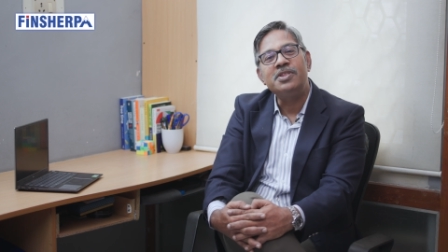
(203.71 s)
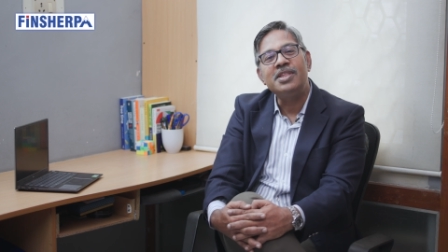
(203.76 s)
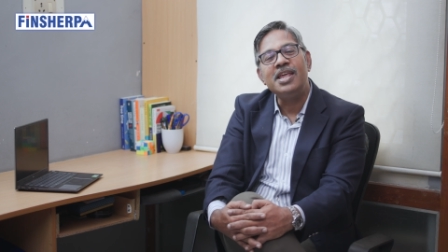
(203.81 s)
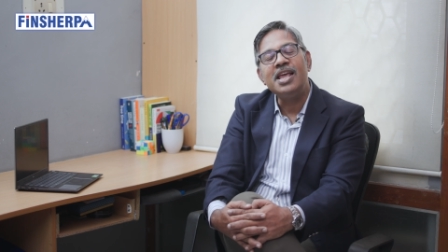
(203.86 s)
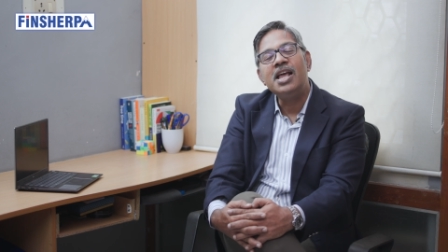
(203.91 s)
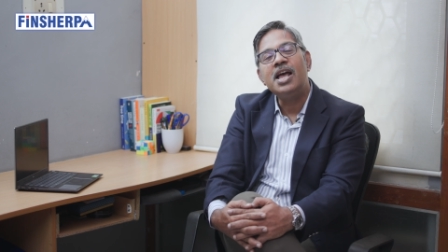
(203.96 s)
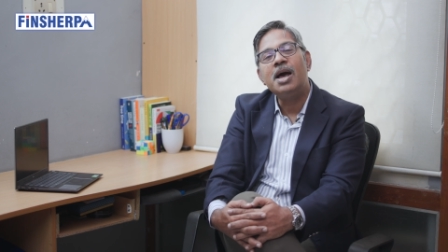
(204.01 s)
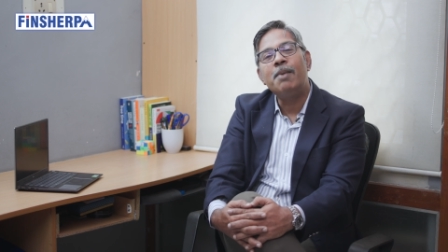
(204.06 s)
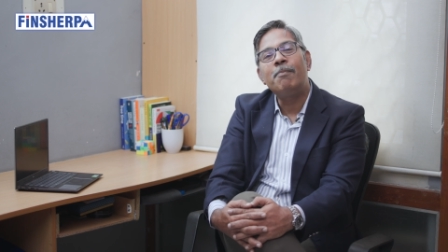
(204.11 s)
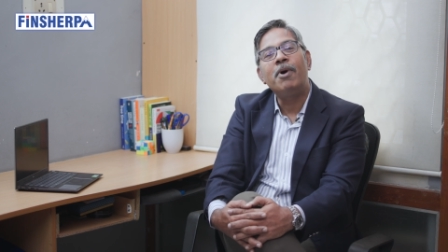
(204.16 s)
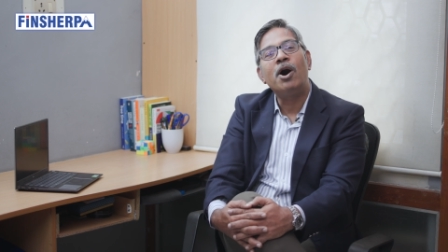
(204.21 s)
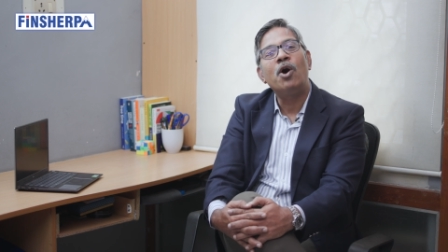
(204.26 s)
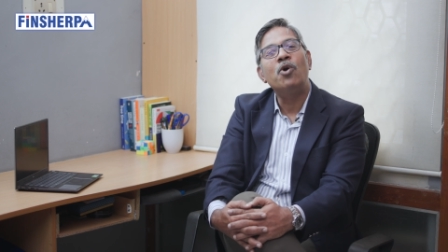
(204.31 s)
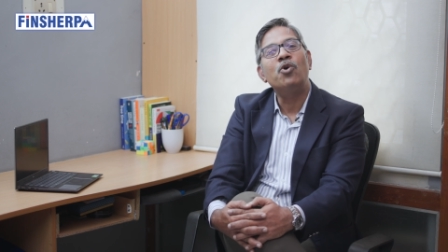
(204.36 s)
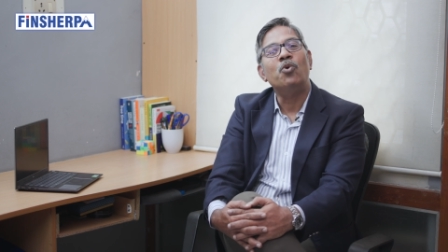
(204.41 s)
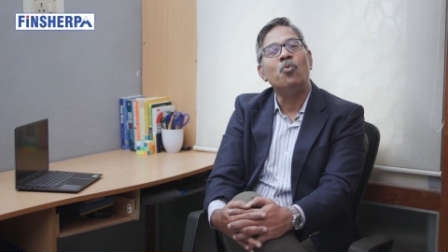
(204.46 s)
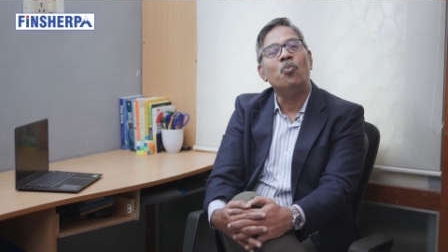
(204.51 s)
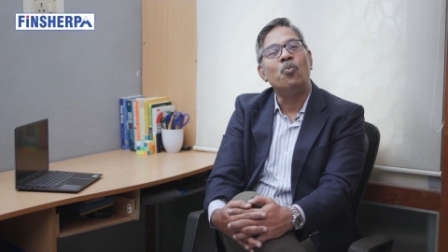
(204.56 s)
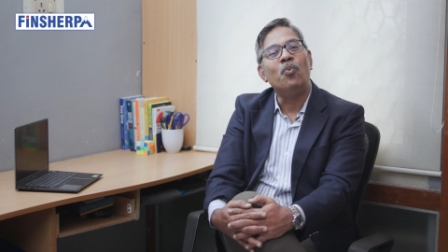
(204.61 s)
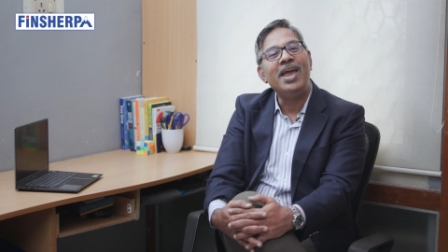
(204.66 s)
think
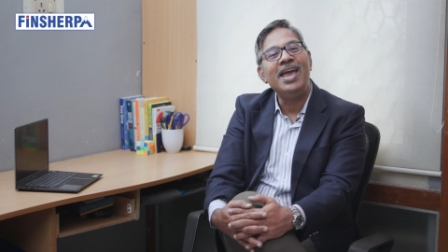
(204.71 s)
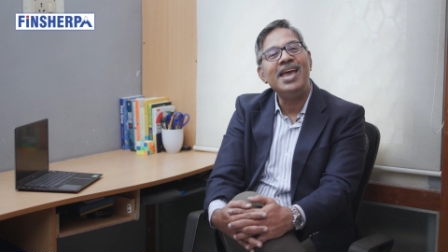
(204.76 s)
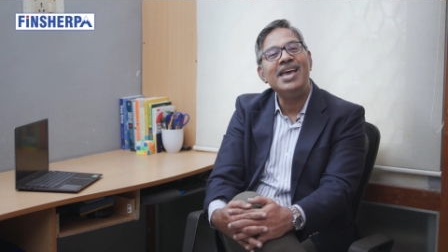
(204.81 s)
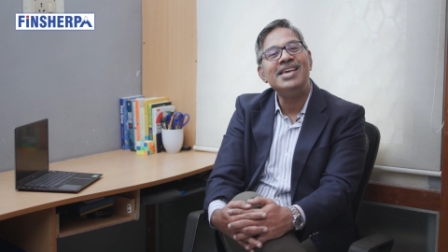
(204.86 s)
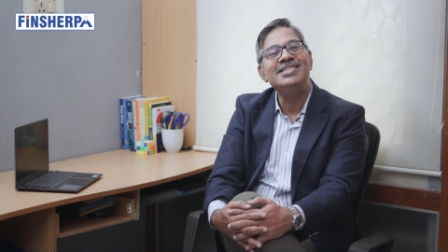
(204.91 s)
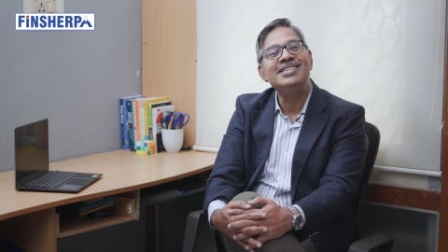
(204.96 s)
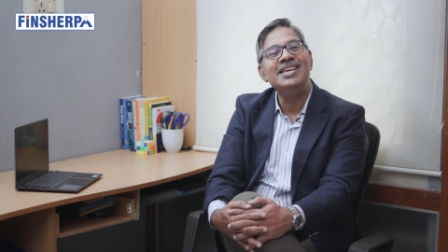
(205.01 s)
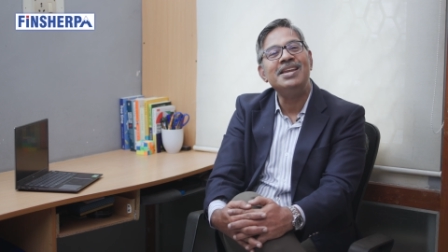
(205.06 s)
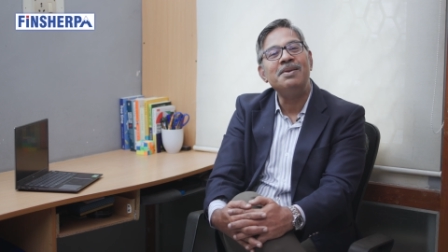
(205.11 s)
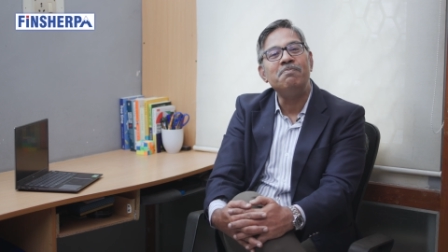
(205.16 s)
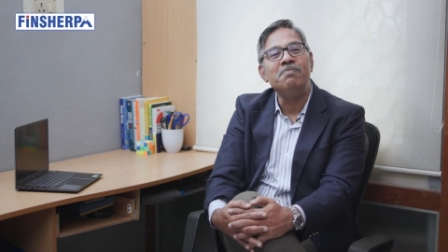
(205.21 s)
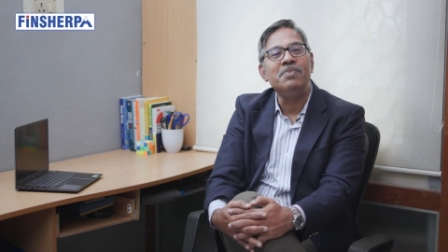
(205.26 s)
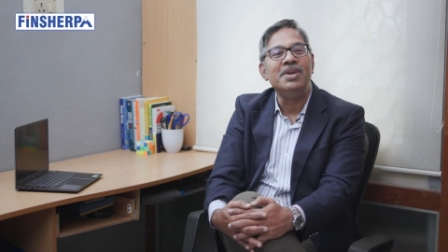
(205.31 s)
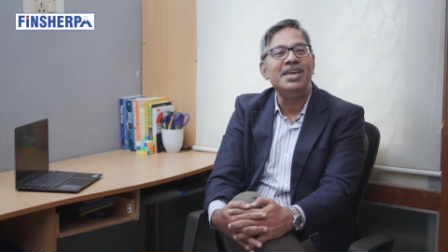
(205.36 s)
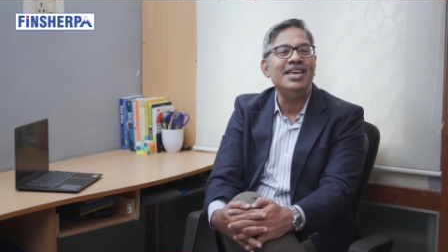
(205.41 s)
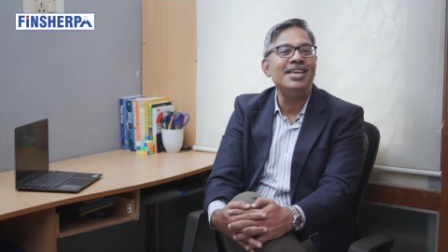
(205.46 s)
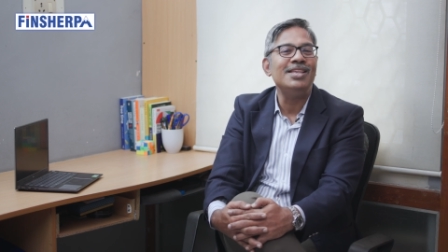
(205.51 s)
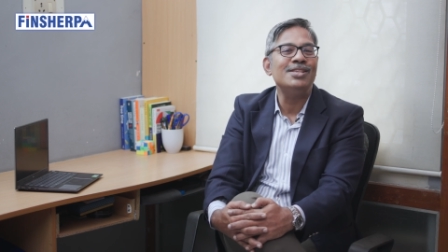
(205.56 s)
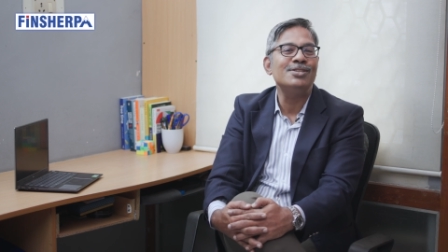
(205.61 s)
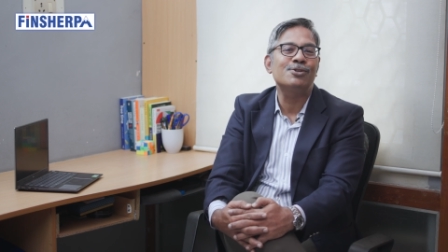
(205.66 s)
about ways and
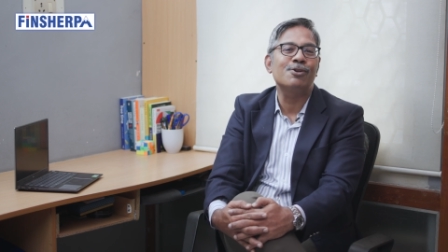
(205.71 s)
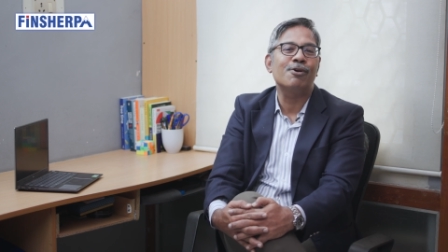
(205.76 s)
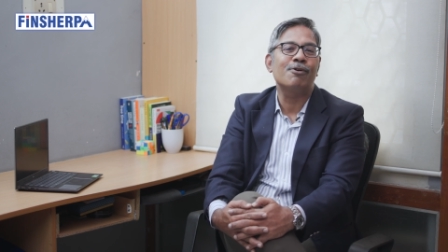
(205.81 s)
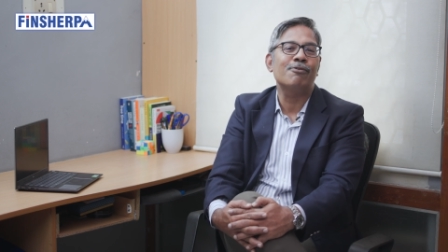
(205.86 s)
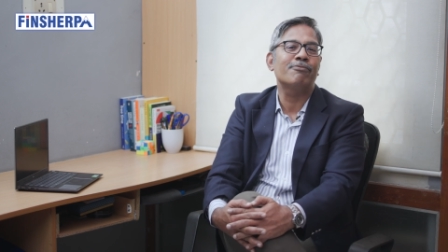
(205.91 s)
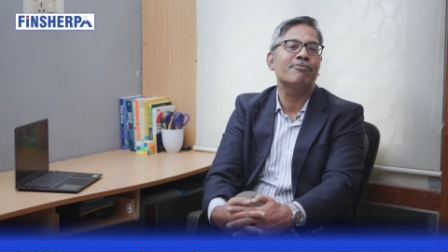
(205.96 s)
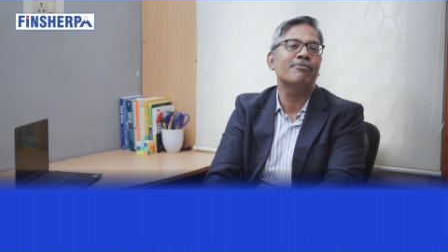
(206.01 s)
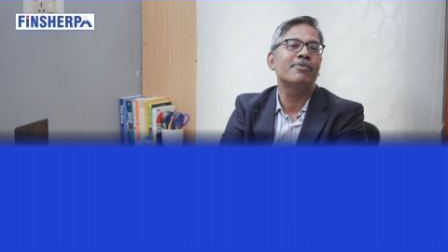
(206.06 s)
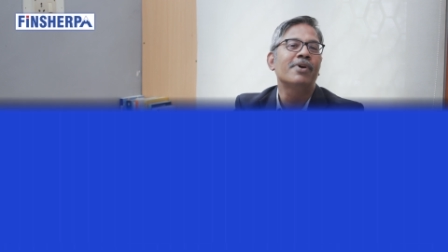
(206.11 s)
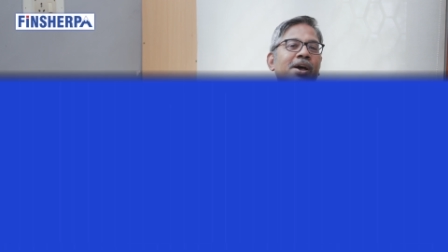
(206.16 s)
means of